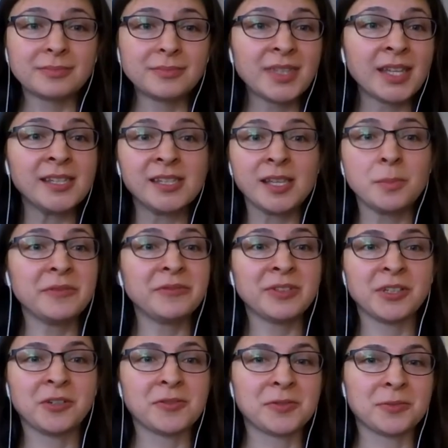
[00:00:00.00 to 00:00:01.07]
Some of it
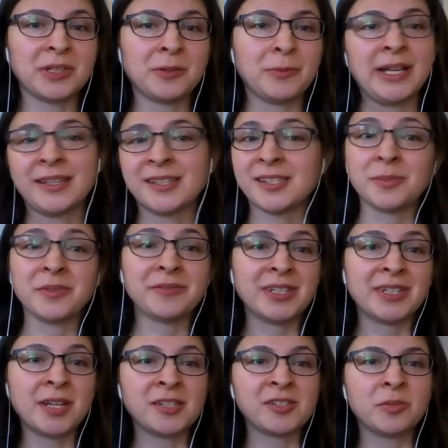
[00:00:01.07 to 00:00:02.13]
goes really well, some of
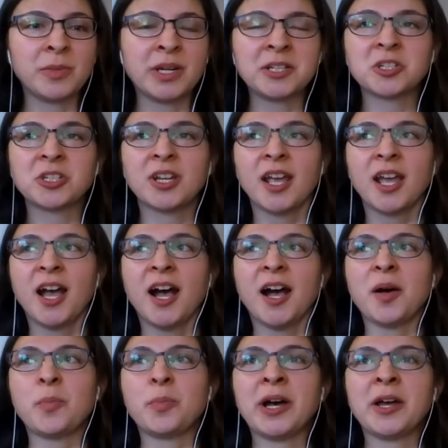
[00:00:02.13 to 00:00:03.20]
it not so much.
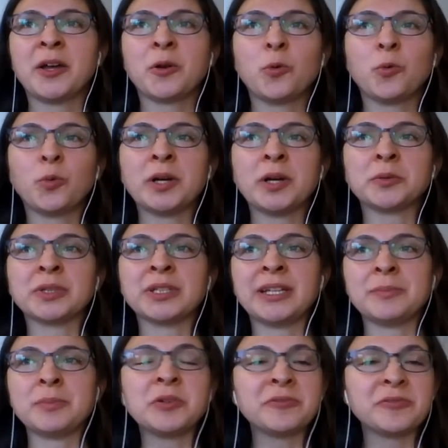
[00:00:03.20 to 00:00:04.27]
But what really
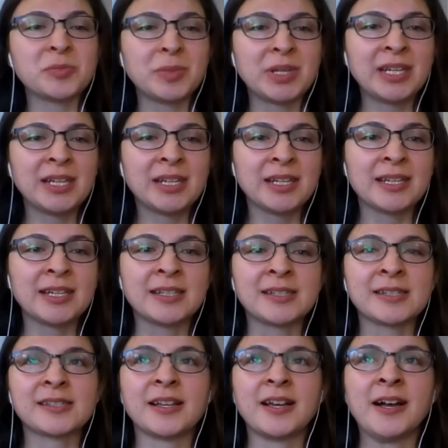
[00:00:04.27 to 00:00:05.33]
moves me
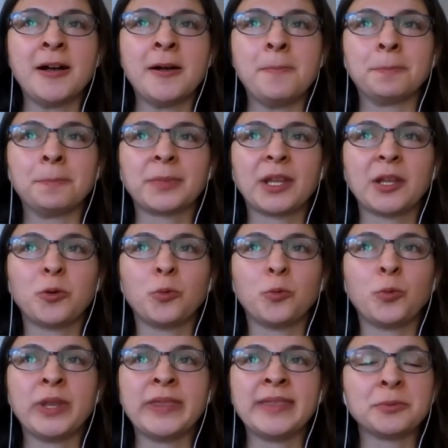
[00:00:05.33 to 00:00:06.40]
is
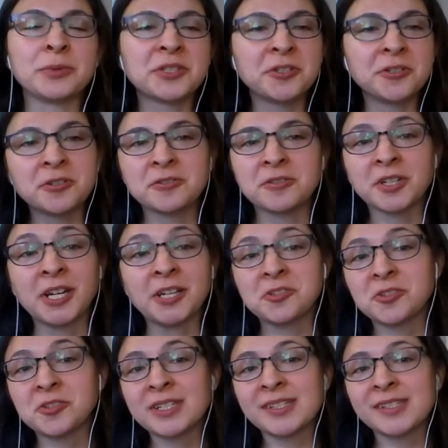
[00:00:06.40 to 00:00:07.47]
when they return to their
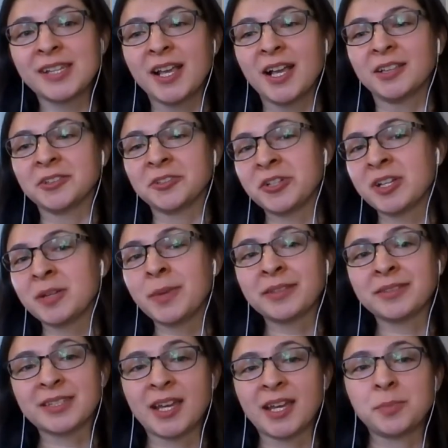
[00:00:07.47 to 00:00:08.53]
countries, learning about
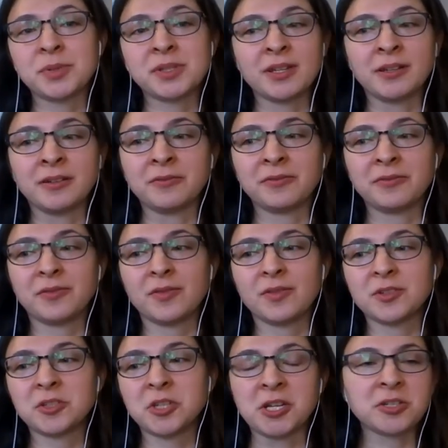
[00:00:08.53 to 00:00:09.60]
the types of
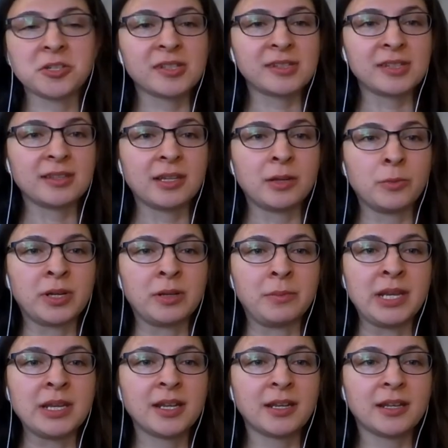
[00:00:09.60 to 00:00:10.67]
changes that they want to
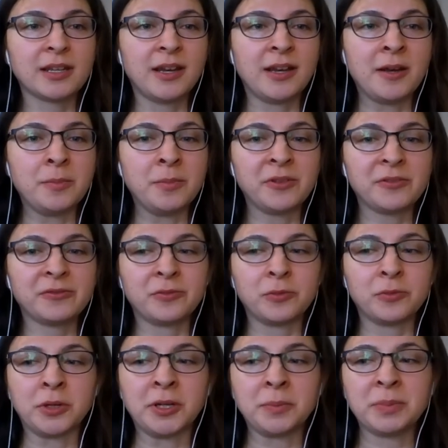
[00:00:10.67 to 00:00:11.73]
make
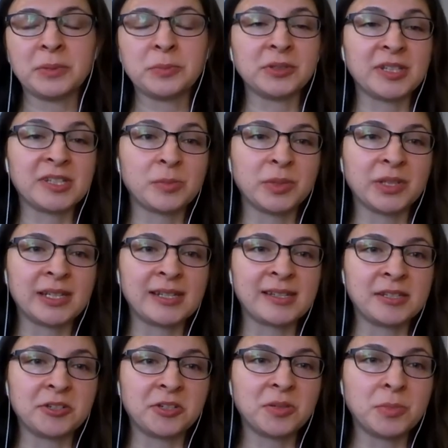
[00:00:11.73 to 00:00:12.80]
for people with disabilities
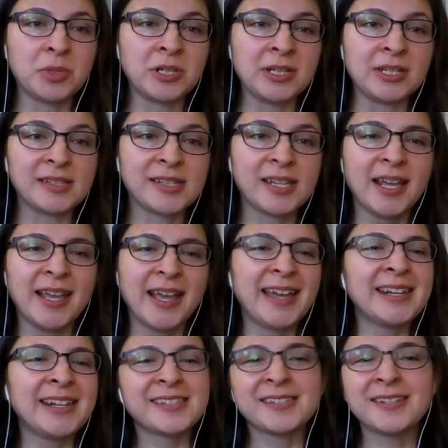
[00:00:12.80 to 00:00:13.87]
in their communities.
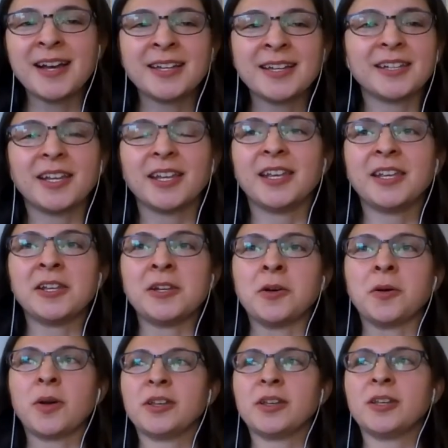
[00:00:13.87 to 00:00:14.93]
And it's not,
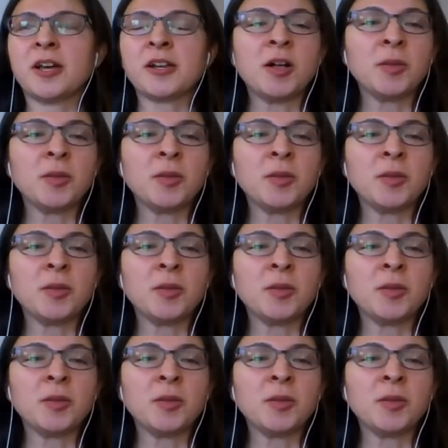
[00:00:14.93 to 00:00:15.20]
not all